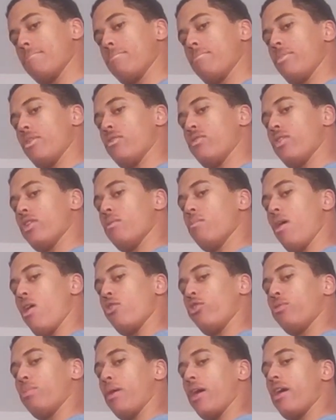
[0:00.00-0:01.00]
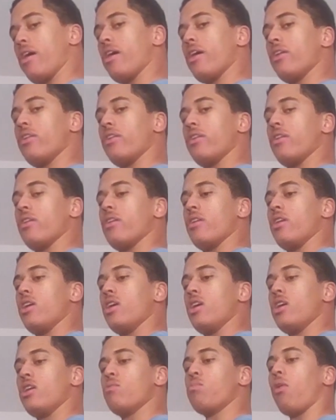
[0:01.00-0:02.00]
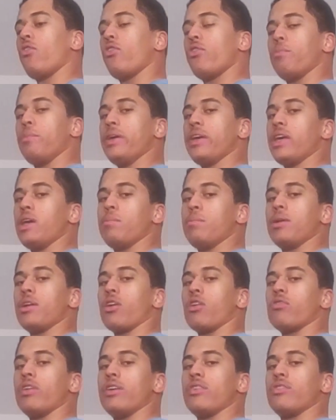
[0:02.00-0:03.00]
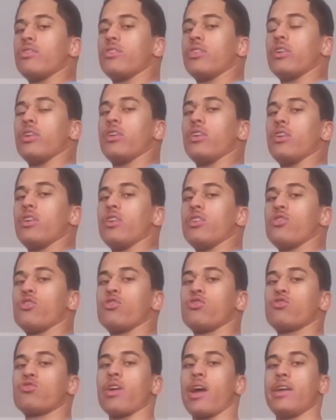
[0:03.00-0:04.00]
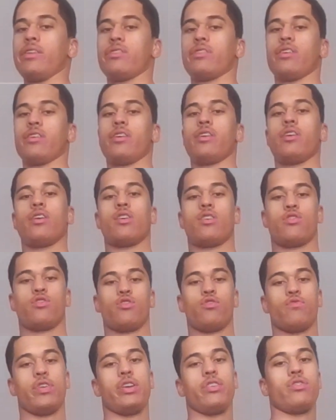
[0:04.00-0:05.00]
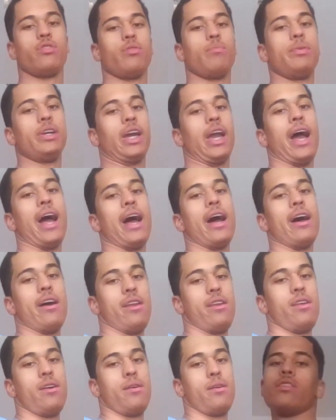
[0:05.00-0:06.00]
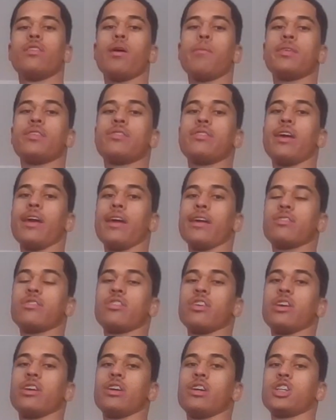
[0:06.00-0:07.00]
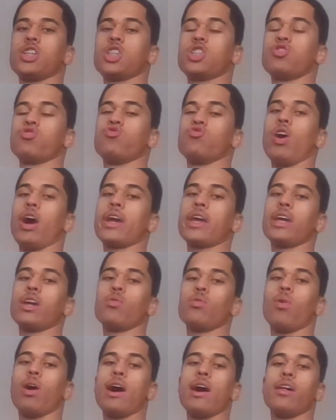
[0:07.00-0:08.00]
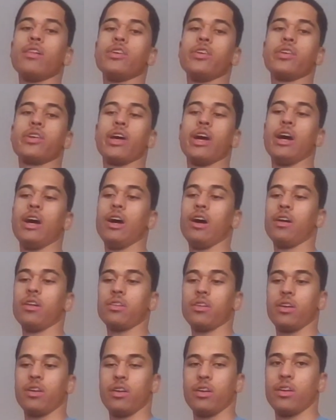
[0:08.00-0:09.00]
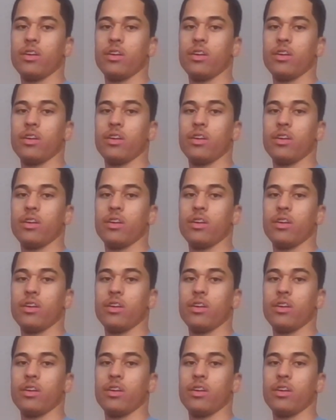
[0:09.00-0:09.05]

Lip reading: But for the most part, you want to be keeping your wrist as straight as you reasonably can. Number 6, shrugging while you curl.